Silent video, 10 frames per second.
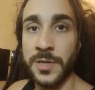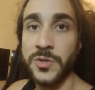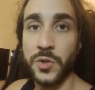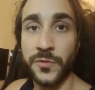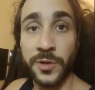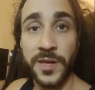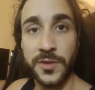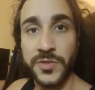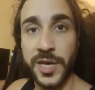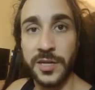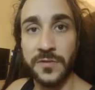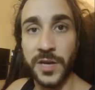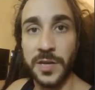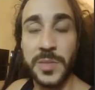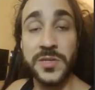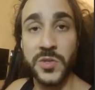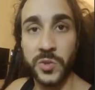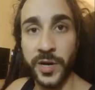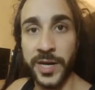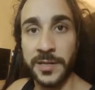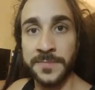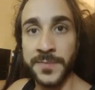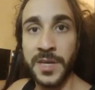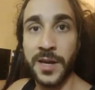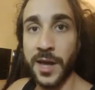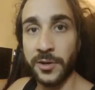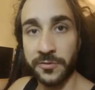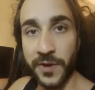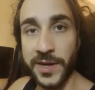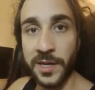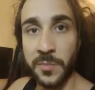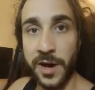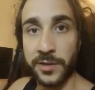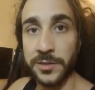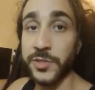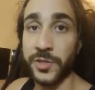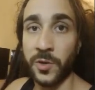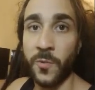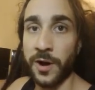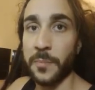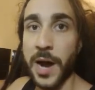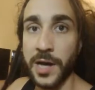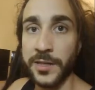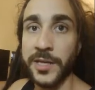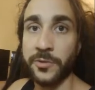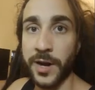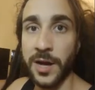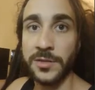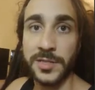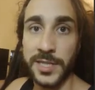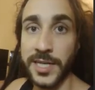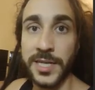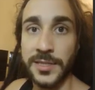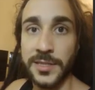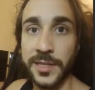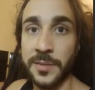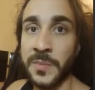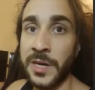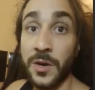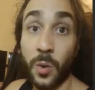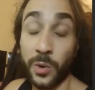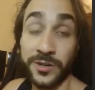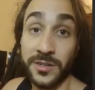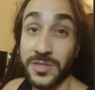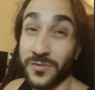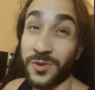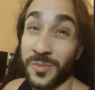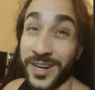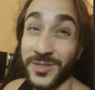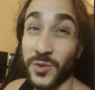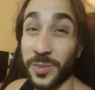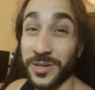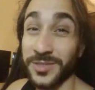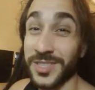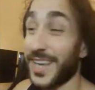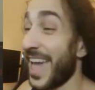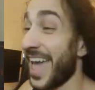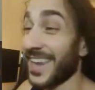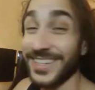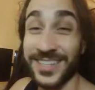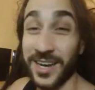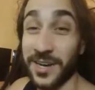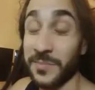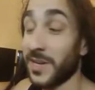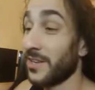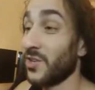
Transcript: So if you're on the other side of a piece of terrain and you're fighting a model, you're going to want to pile in around and get into them, or you're going to suffer a -2 penalty anytime.